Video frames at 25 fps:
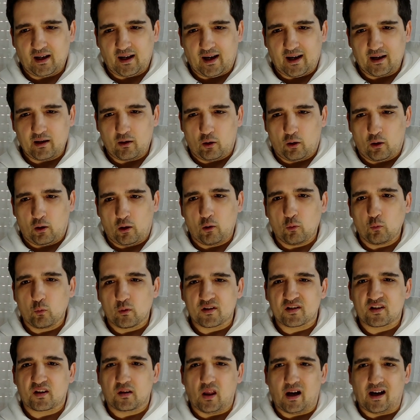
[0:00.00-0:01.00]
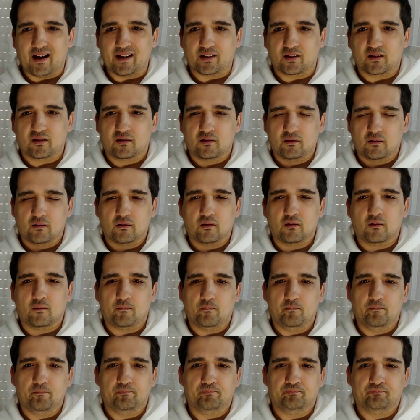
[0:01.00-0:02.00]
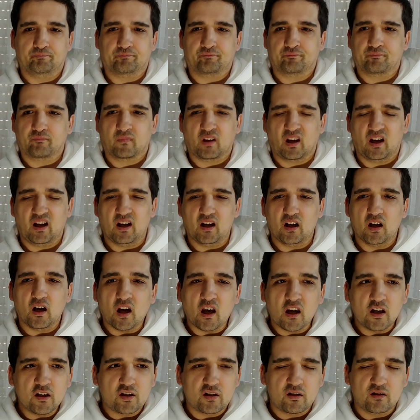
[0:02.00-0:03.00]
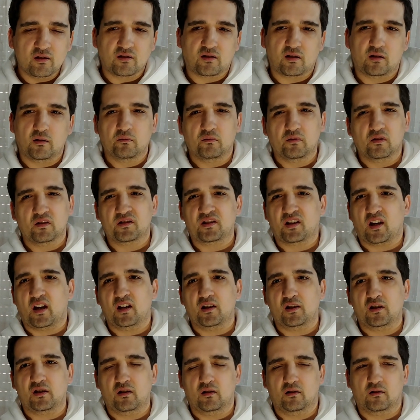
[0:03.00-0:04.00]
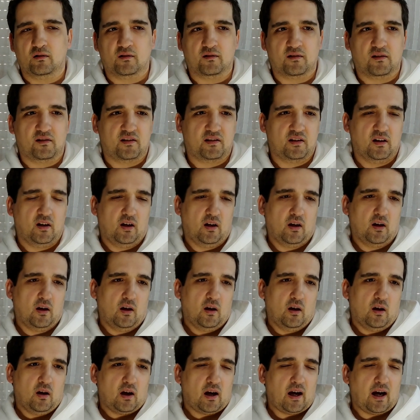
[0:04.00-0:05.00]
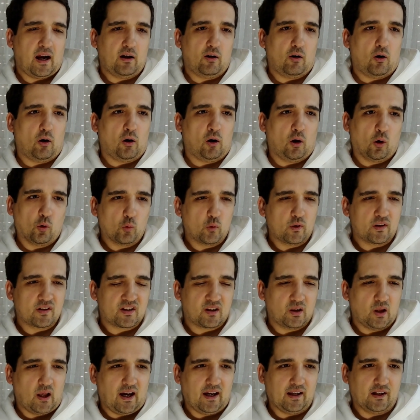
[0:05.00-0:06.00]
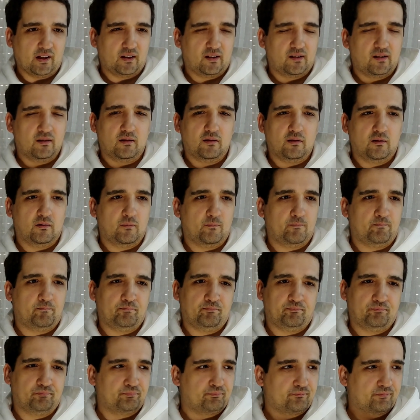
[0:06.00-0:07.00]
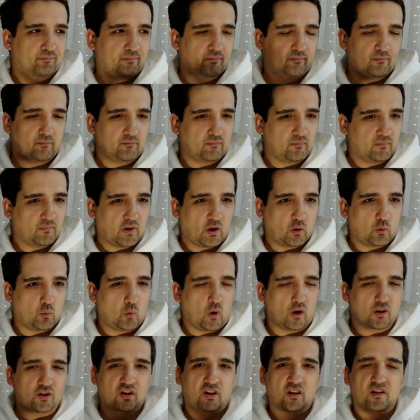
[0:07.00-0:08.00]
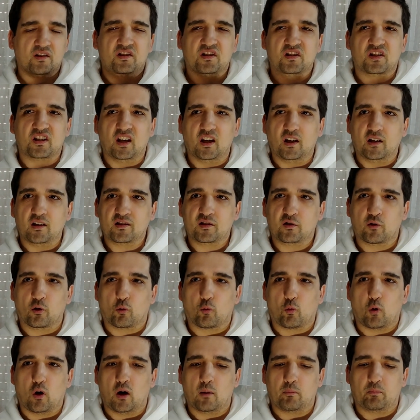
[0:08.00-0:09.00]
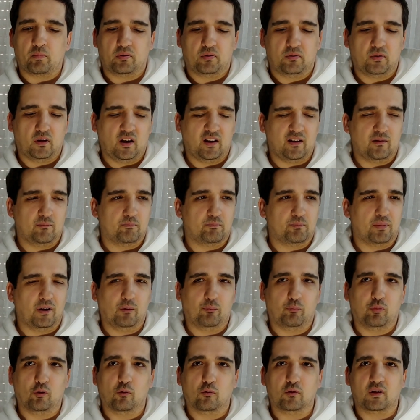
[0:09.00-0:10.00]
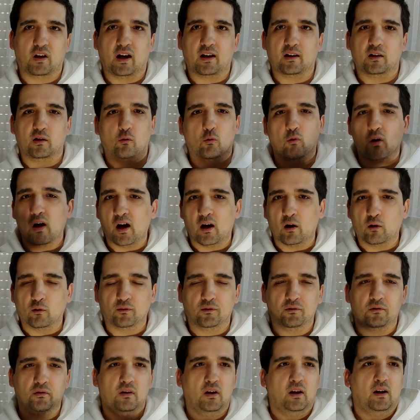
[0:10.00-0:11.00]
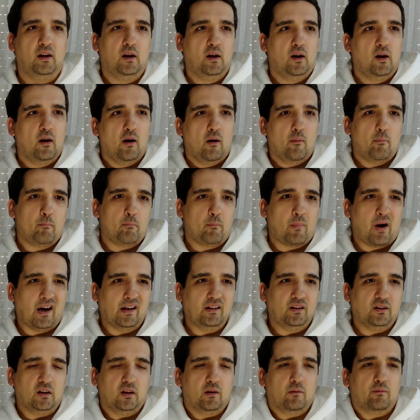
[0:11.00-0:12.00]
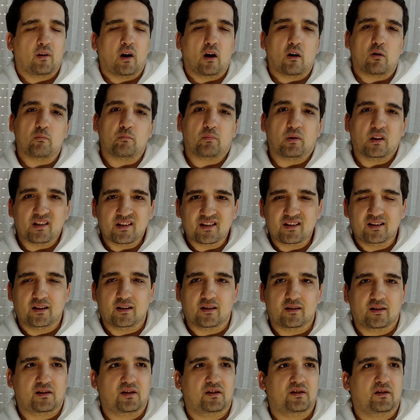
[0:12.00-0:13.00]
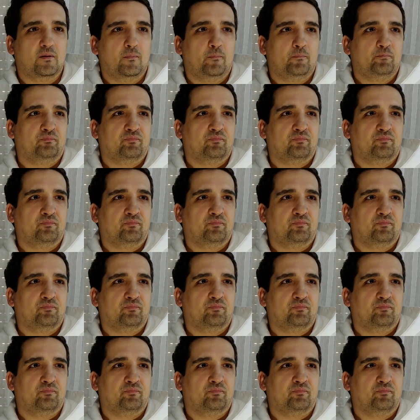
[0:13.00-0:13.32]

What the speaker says: I always liked Asian civilizations. I always liked watching cities grow up and people getting around. minding their business,